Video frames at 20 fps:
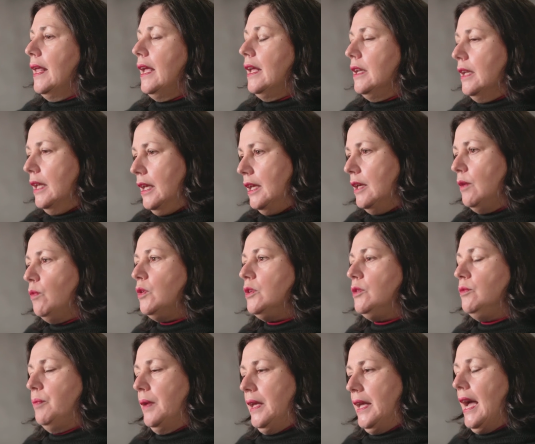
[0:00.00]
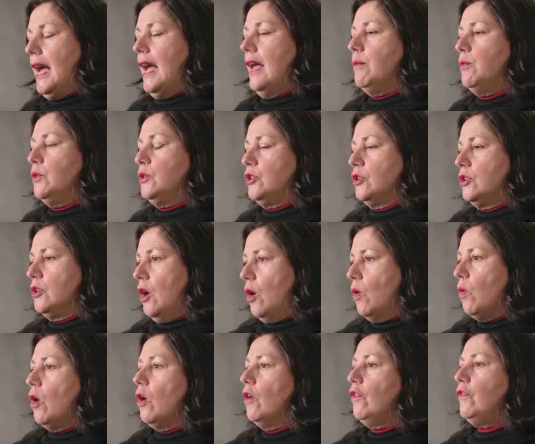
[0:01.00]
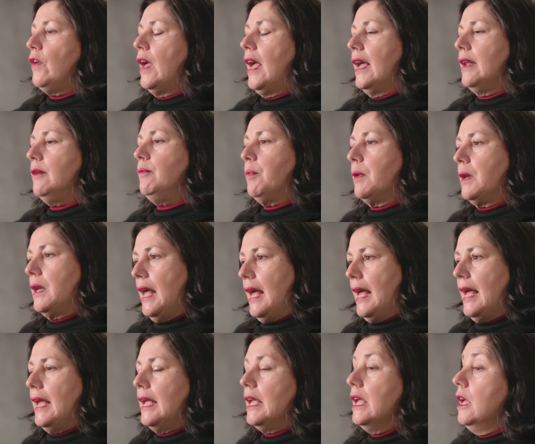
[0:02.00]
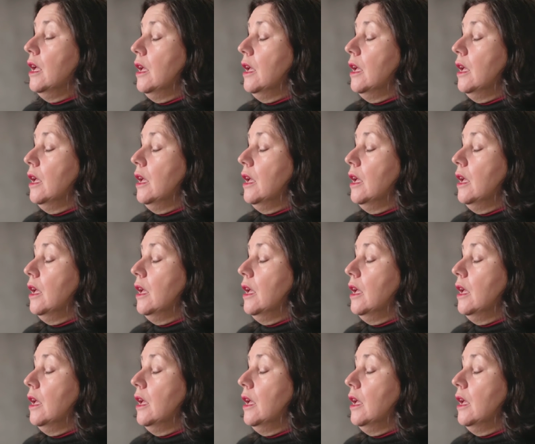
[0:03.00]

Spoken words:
then he would be able to go off and play.